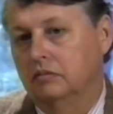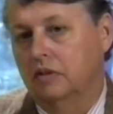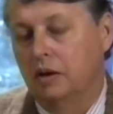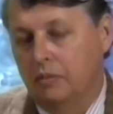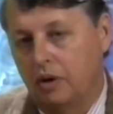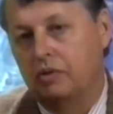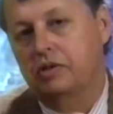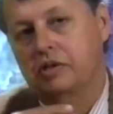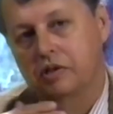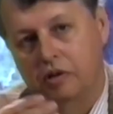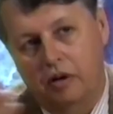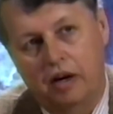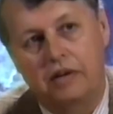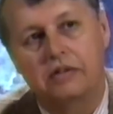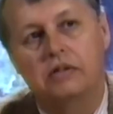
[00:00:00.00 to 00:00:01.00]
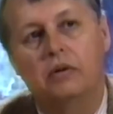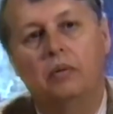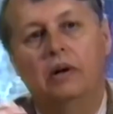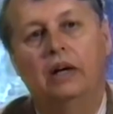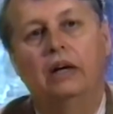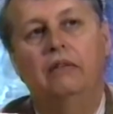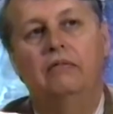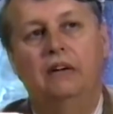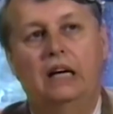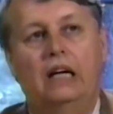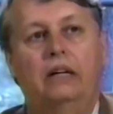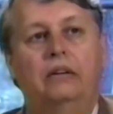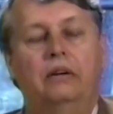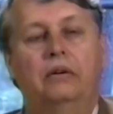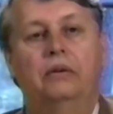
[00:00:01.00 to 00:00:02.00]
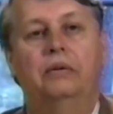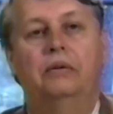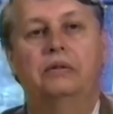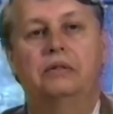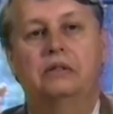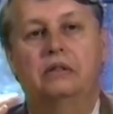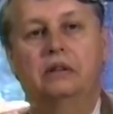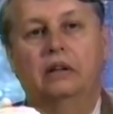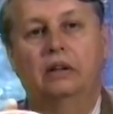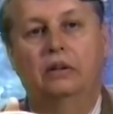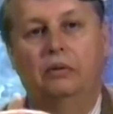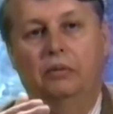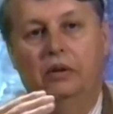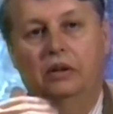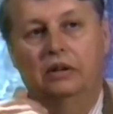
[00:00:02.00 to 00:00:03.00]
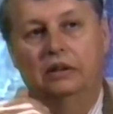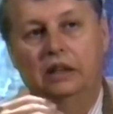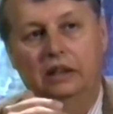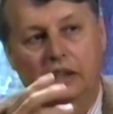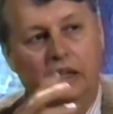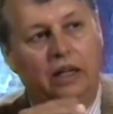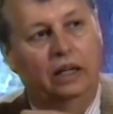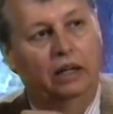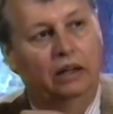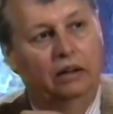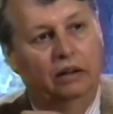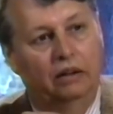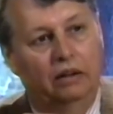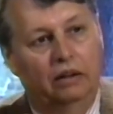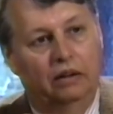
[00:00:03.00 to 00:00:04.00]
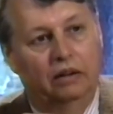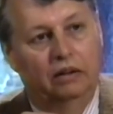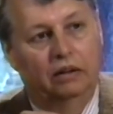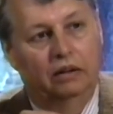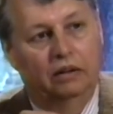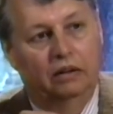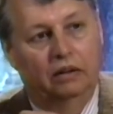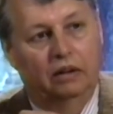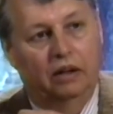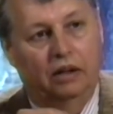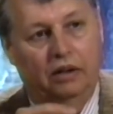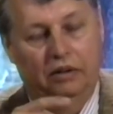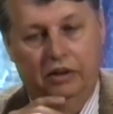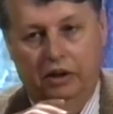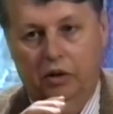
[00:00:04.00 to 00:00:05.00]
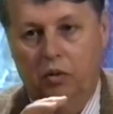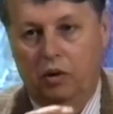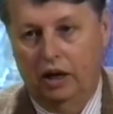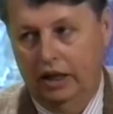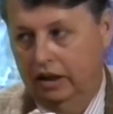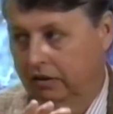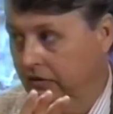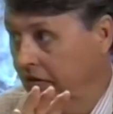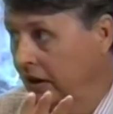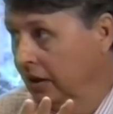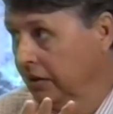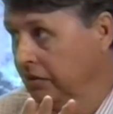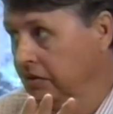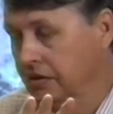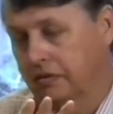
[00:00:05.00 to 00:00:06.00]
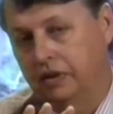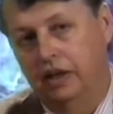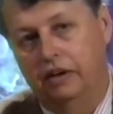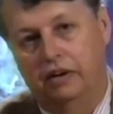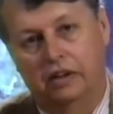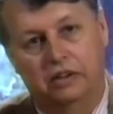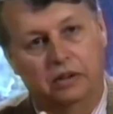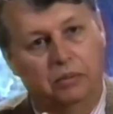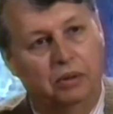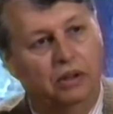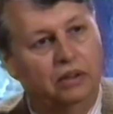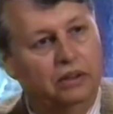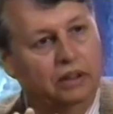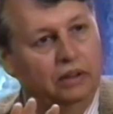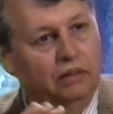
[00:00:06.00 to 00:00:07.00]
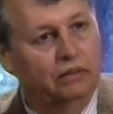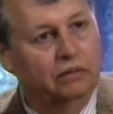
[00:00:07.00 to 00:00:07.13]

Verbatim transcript: The most tossed away values in the world today are the quiet values of character building.